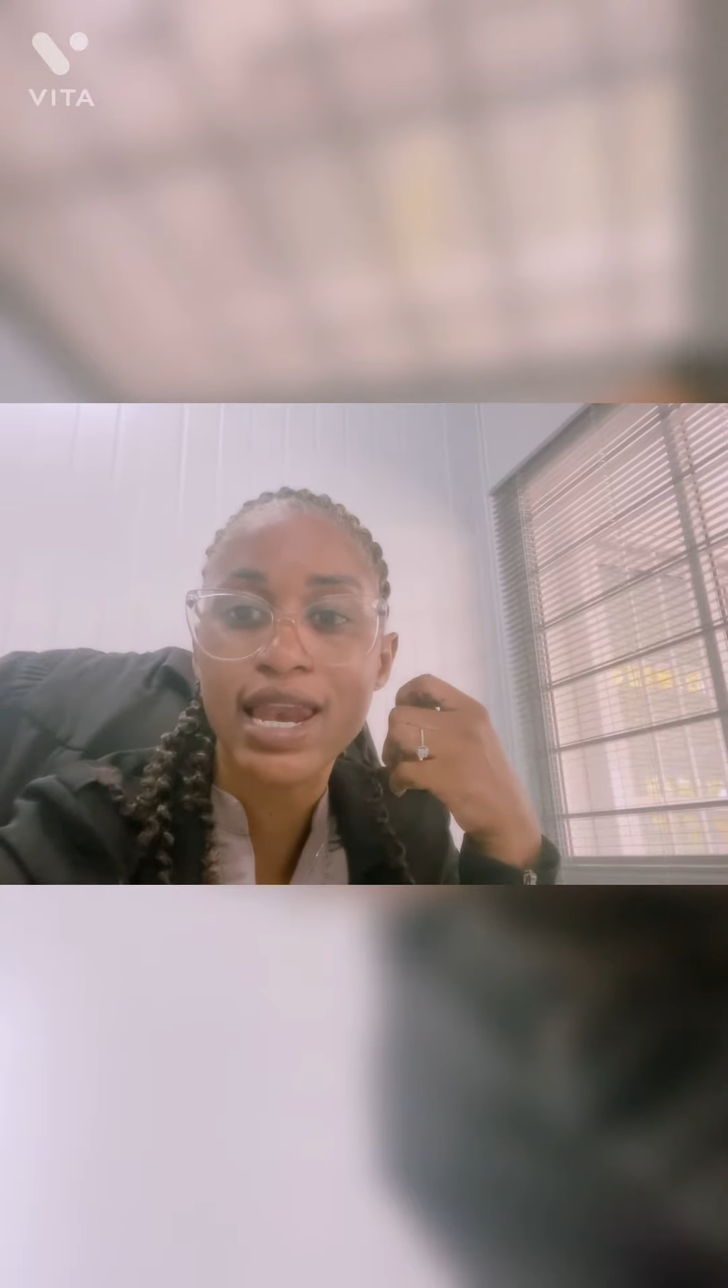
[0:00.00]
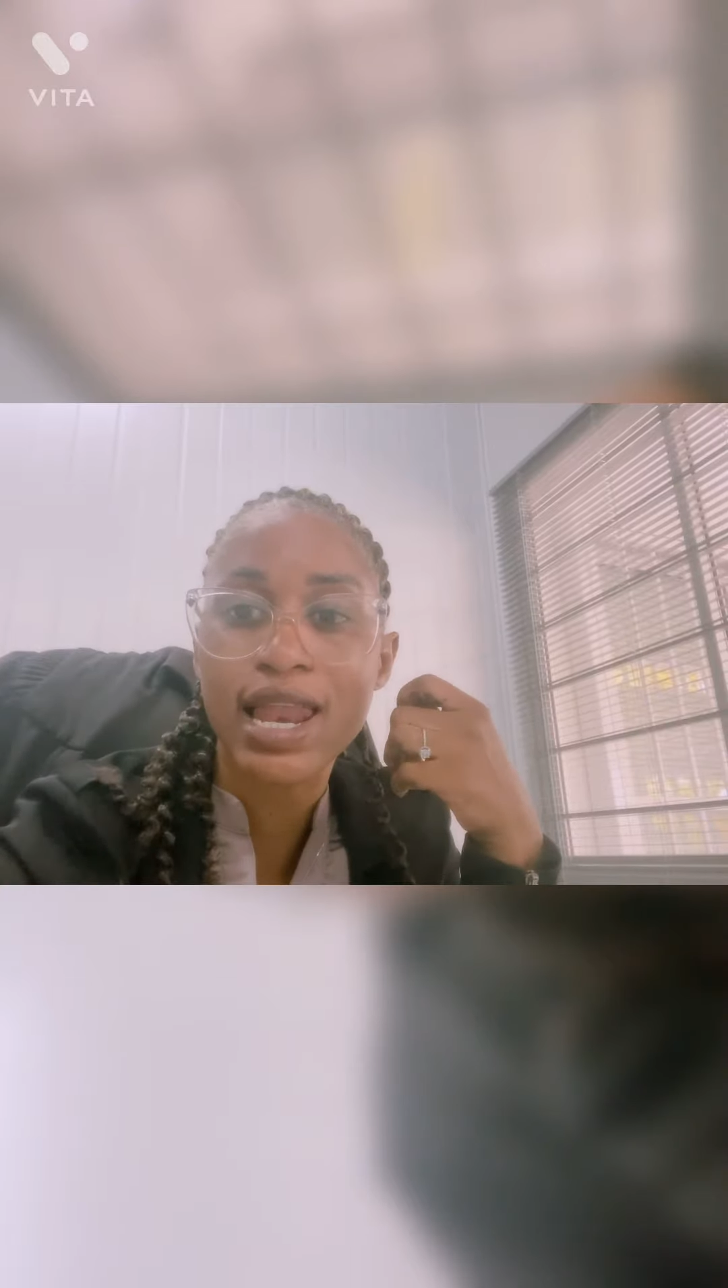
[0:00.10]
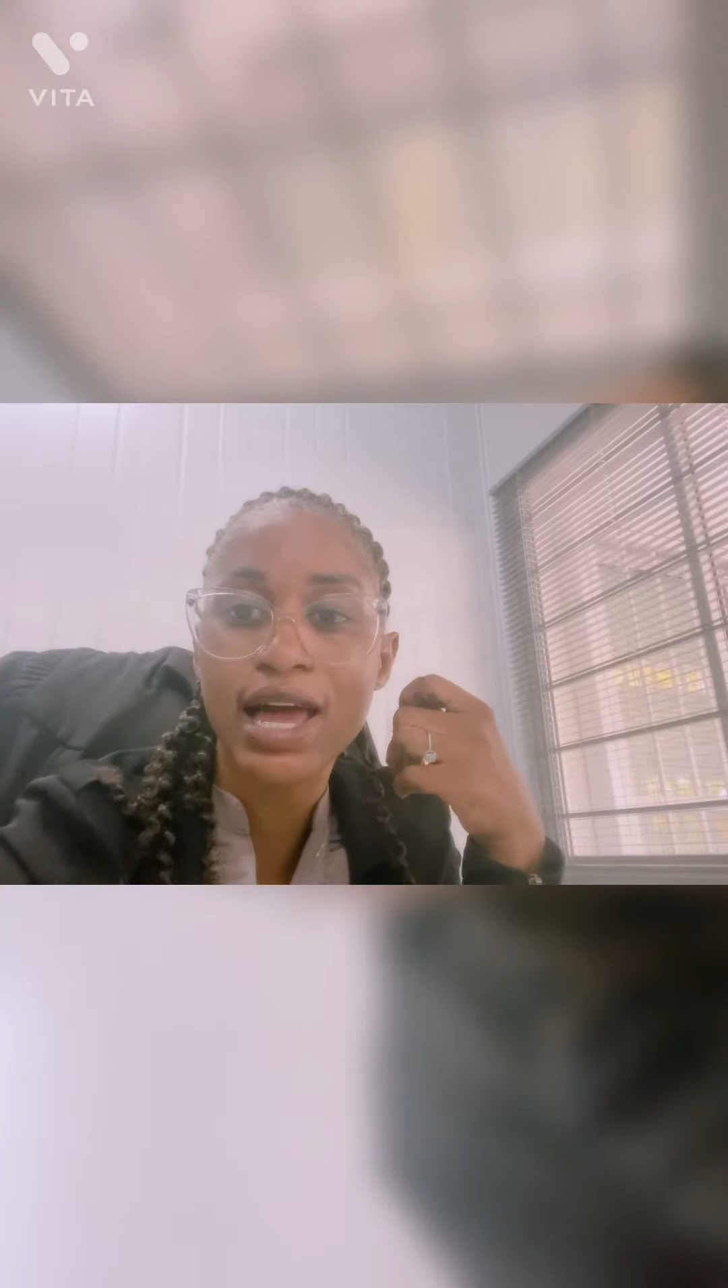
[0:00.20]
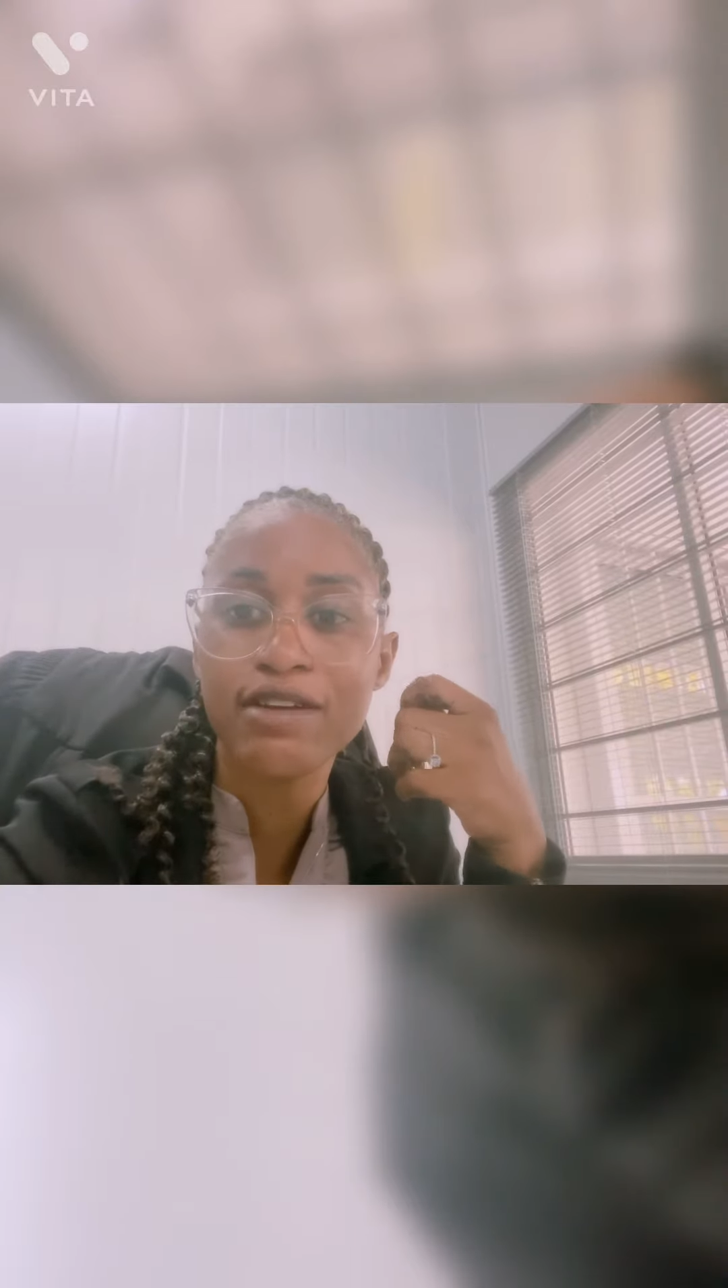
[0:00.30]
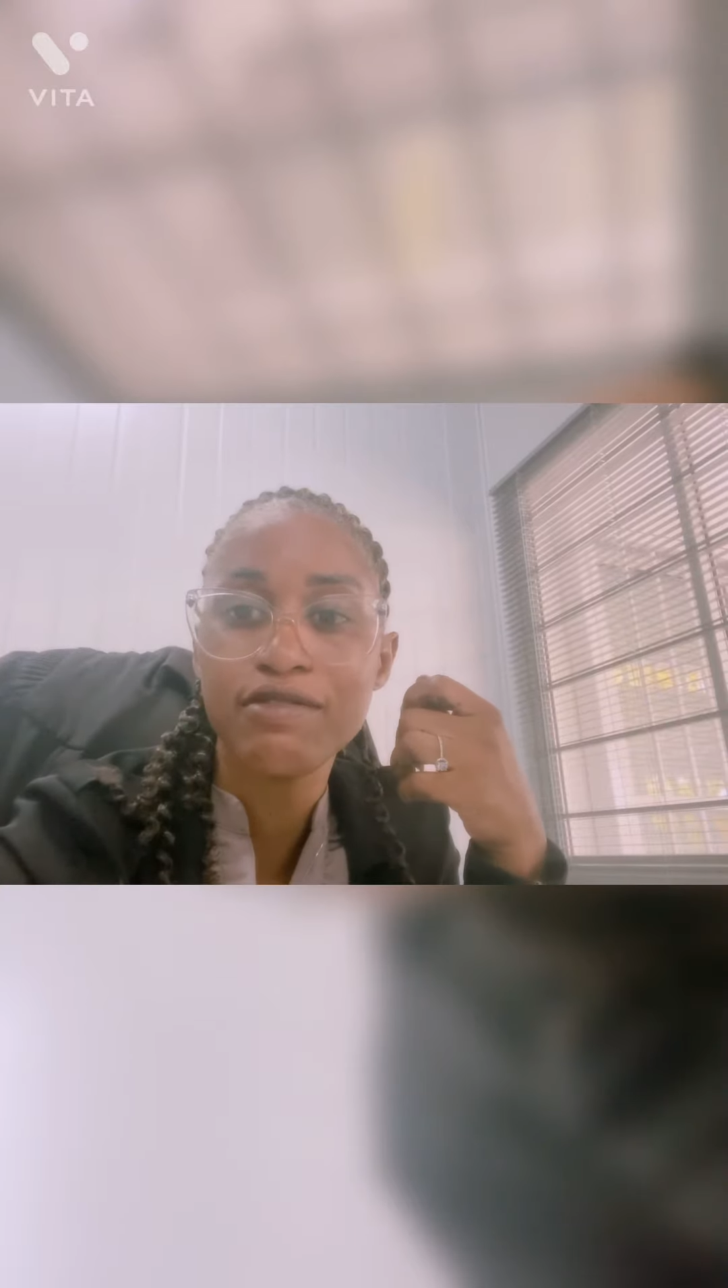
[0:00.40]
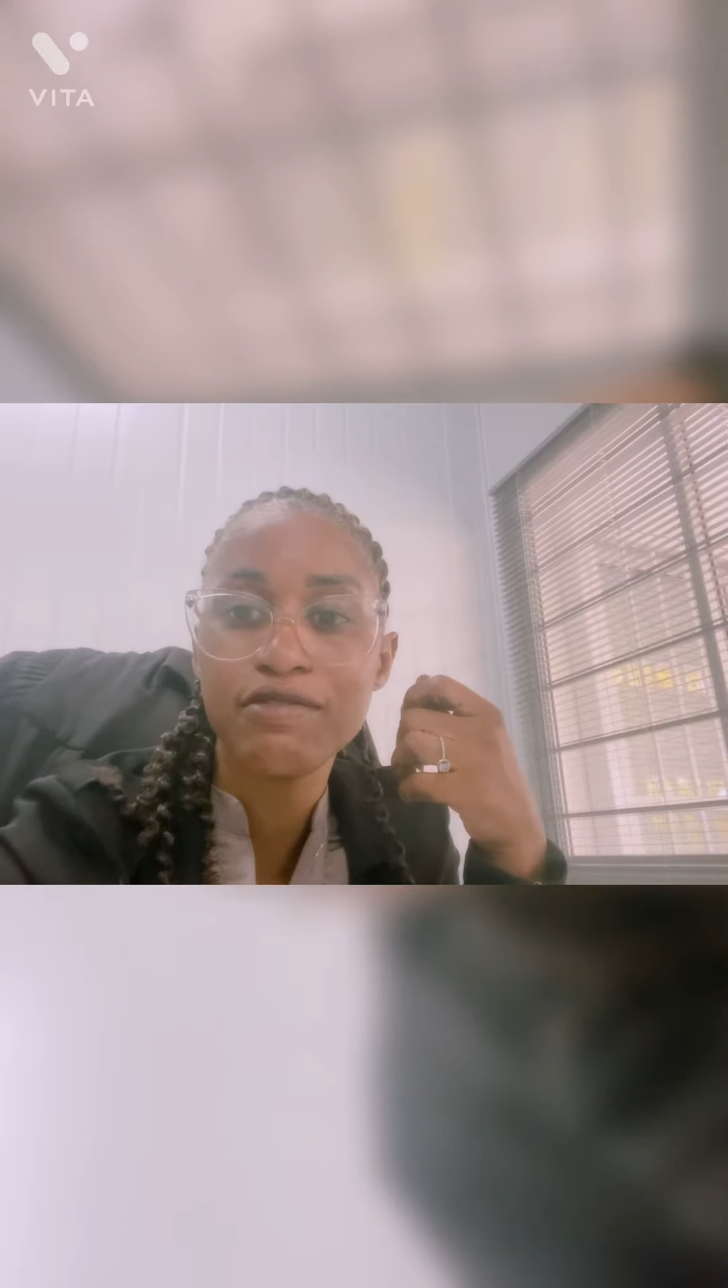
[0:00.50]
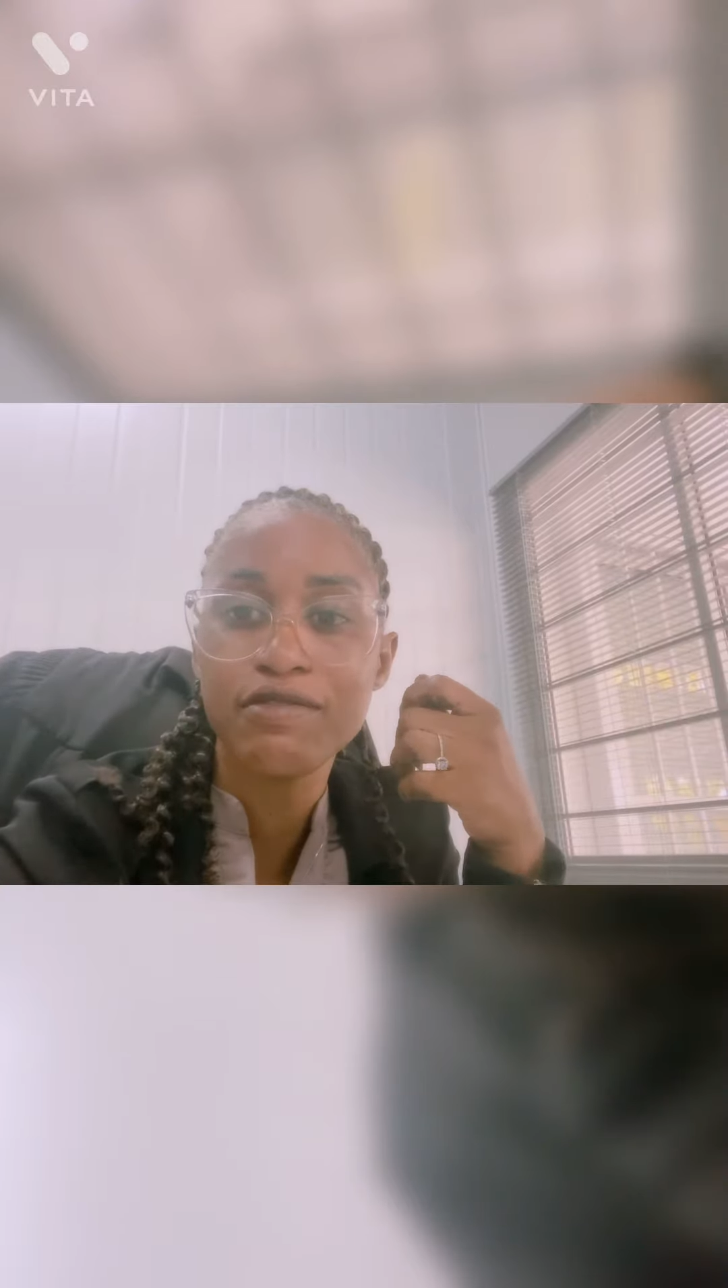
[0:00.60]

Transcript: life